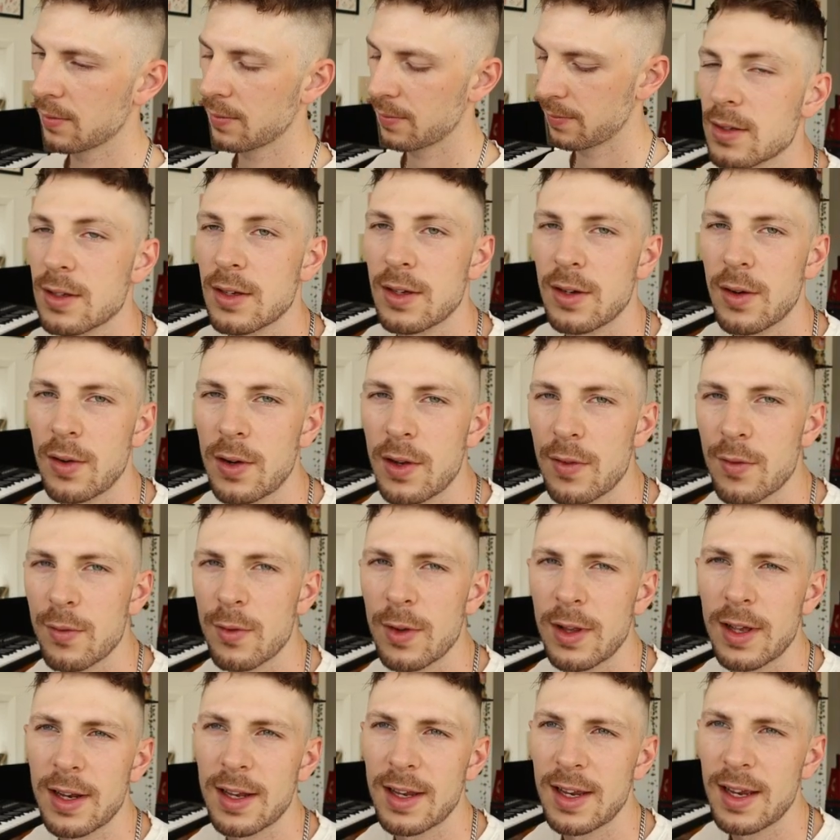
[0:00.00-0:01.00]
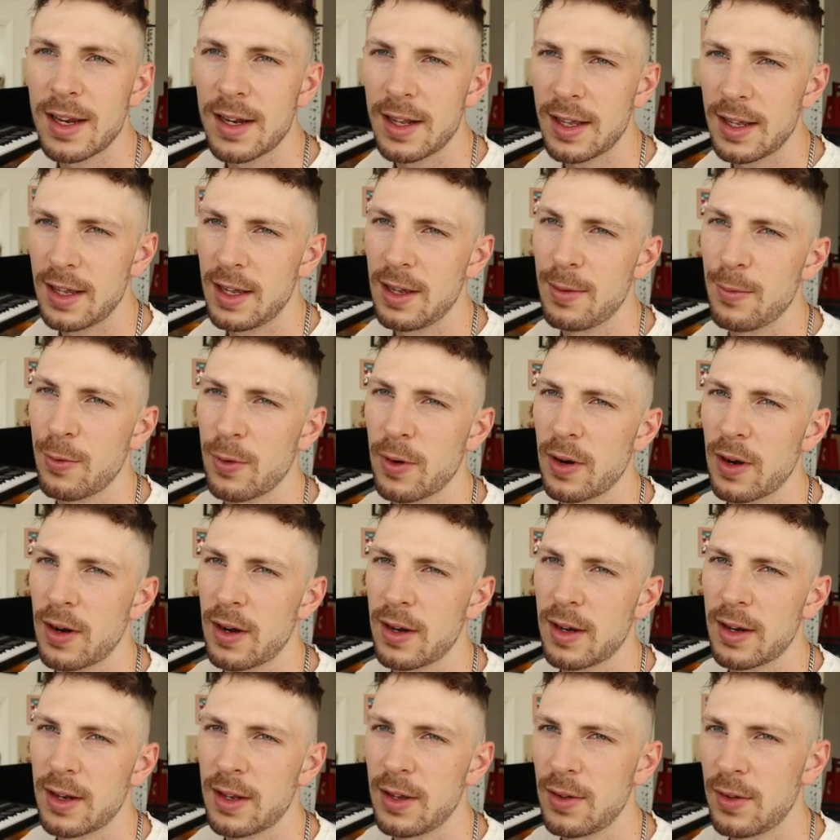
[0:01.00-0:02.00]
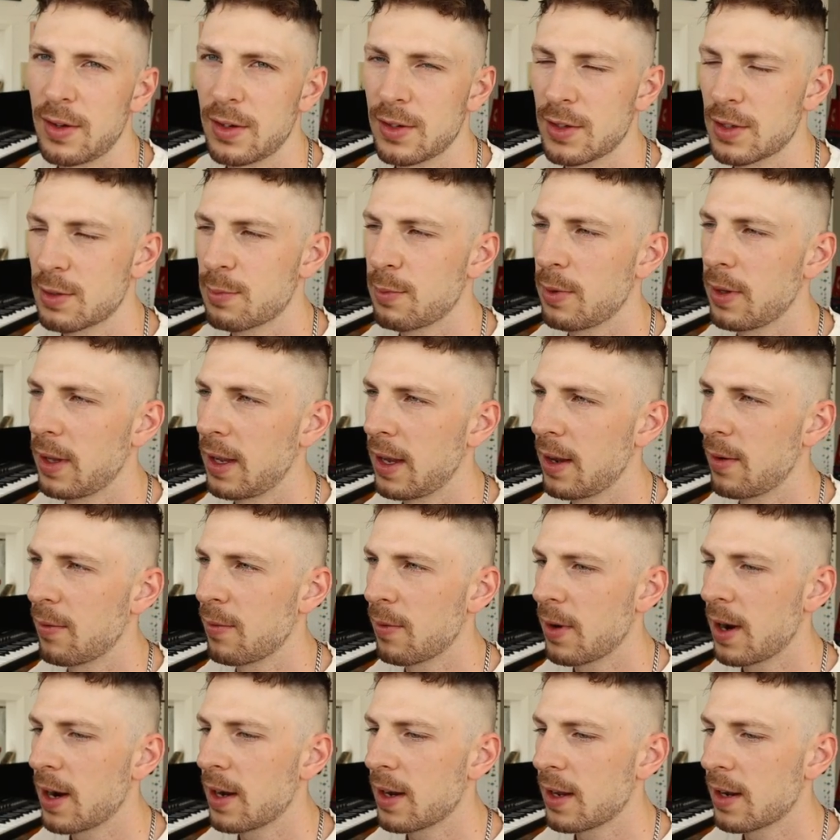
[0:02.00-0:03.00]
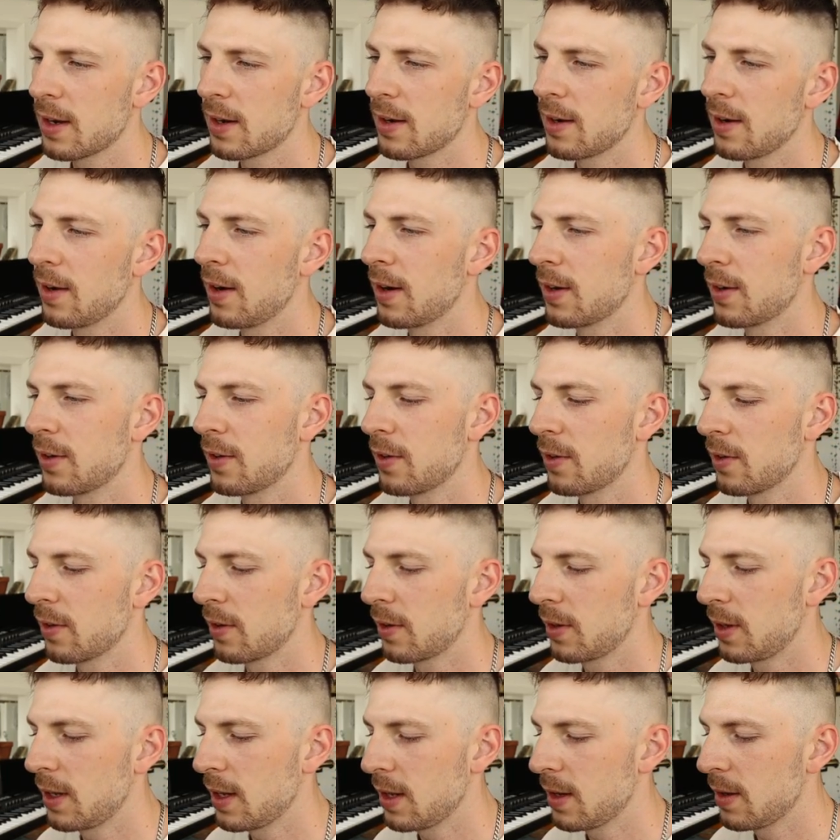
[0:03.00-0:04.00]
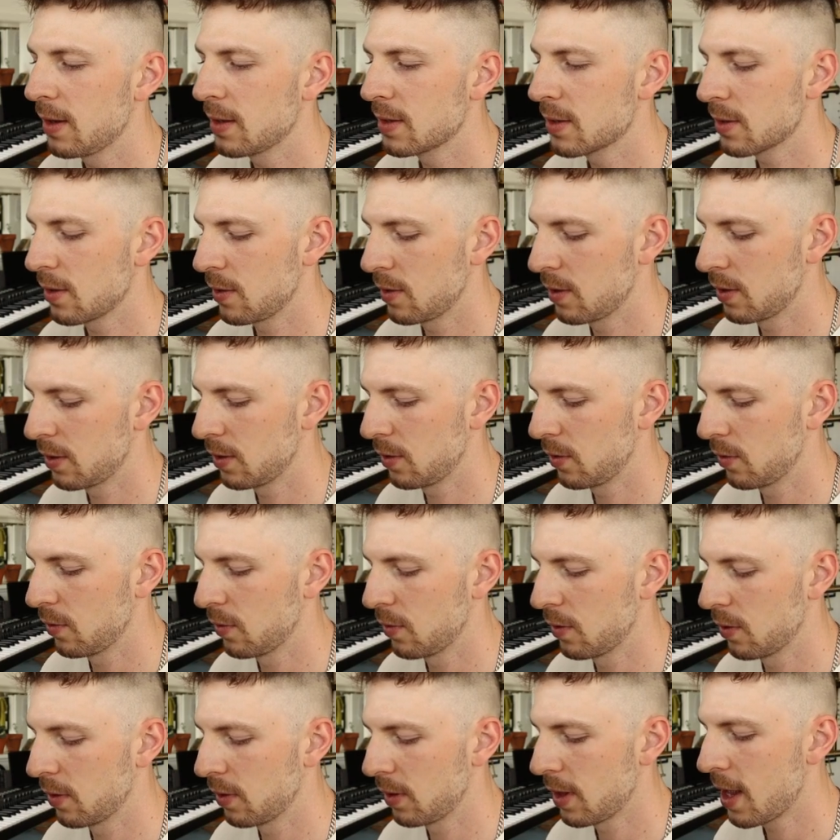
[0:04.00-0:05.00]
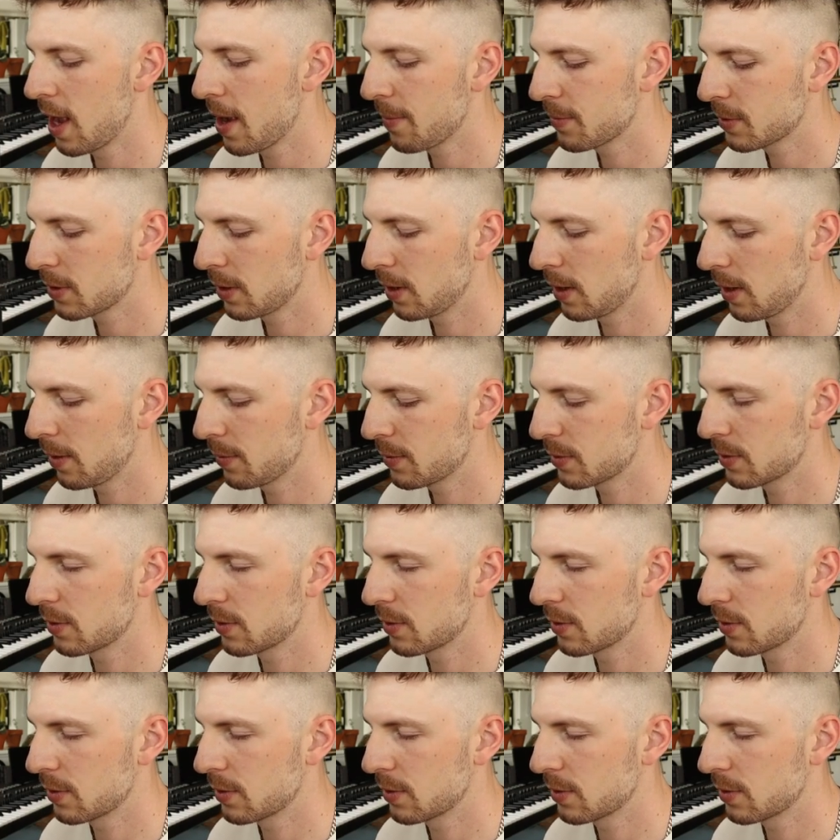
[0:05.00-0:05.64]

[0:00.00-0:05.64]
So you don't even really need a keyboard. You can just play it right in on your keys on your laptop.